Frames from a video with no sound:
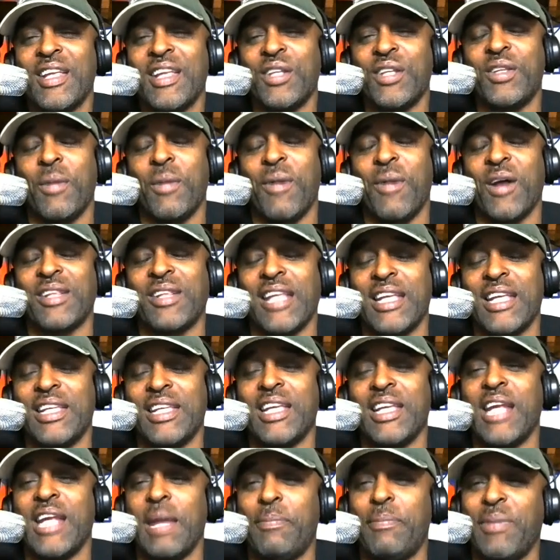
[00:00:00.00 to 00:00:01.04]
You talking about that
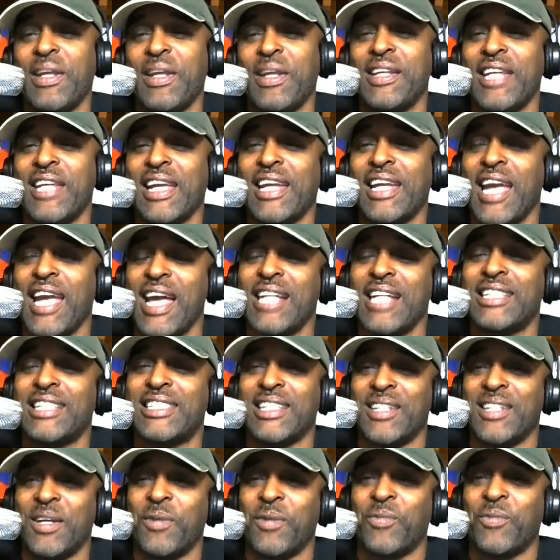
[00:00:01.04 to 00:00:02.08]
year they beat Nick
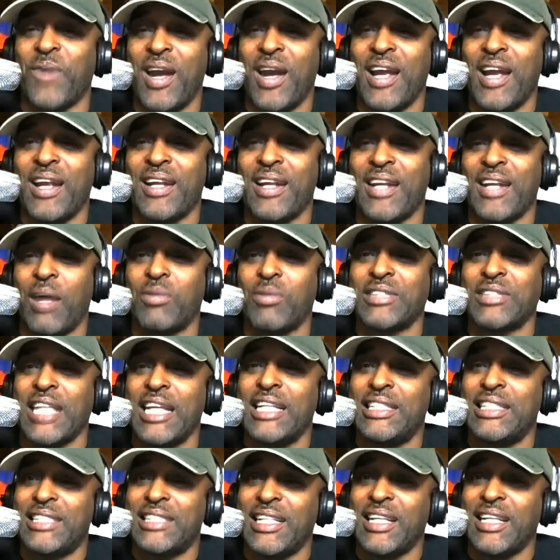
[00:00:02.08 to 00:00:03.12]
Anderson them, right? That was
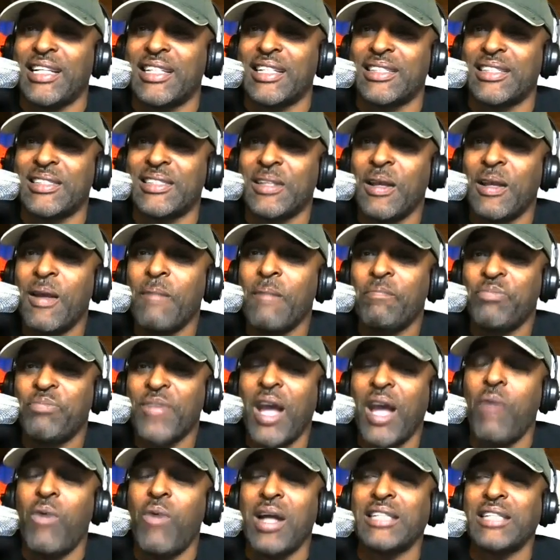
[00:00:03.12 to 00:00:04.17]
'86. Yeah.
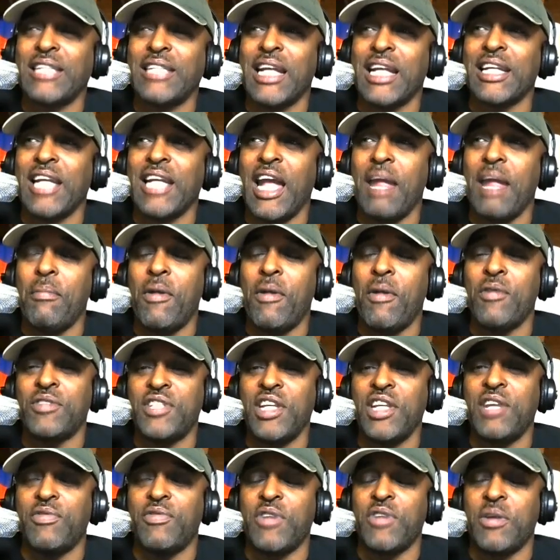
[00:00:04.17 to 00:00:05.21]
I watched that game on
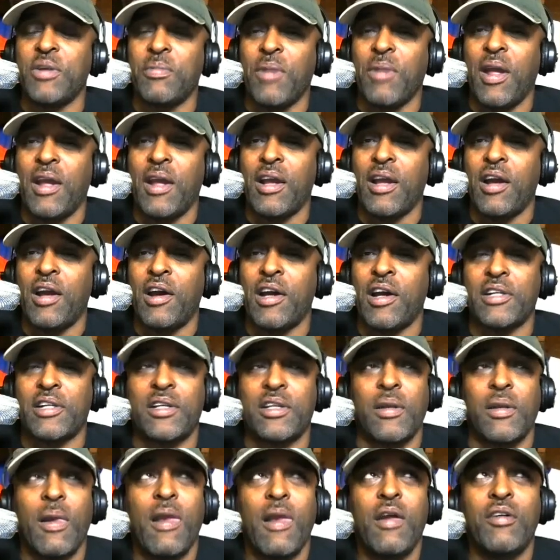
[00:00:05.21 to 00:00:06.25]
TV, man.
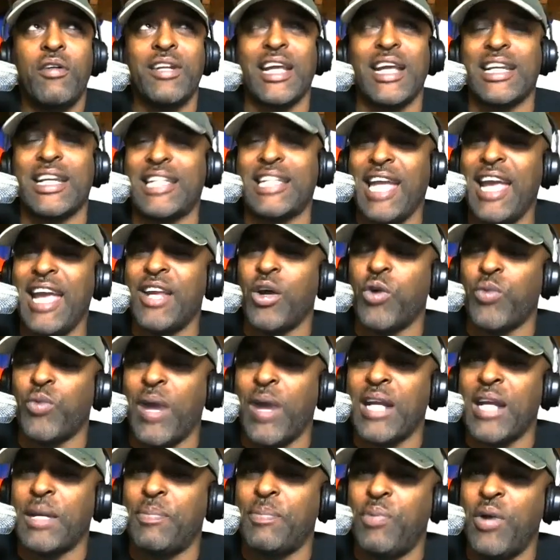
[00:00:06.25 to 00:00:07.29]
That Cato,
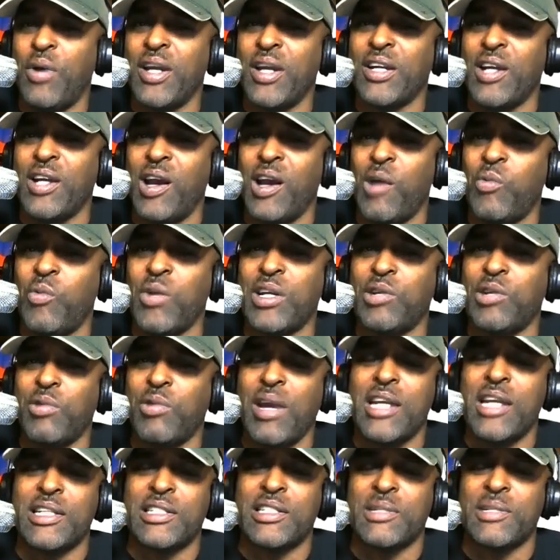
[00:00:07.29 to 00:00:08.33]
right? The point guard went
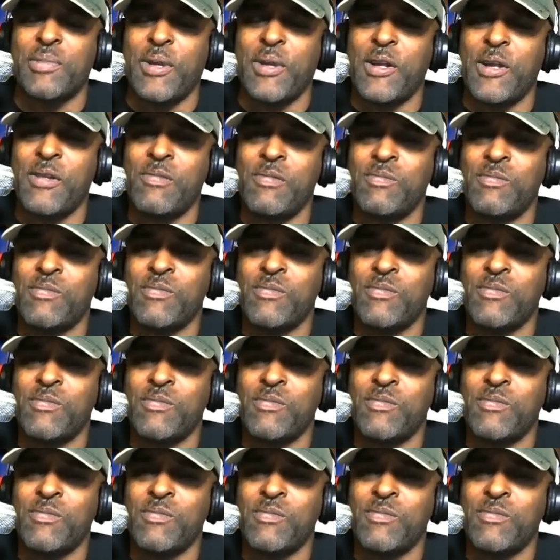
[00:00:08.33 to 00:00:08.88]
crazy, man.